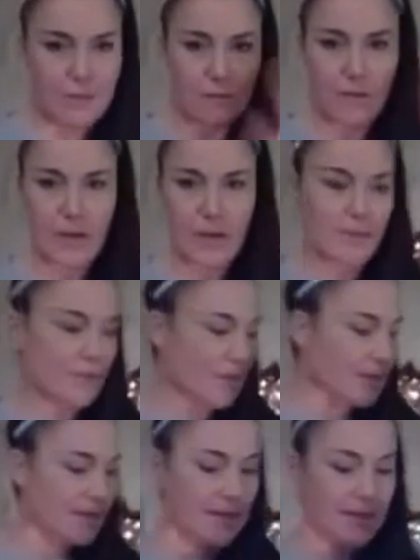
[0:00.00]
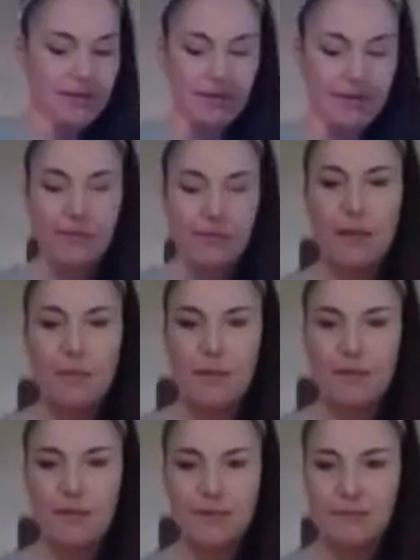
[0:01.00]
and all kinds of crazy things.
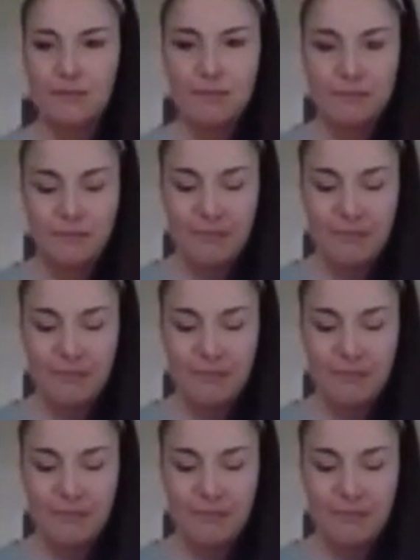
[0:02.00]
Lemon is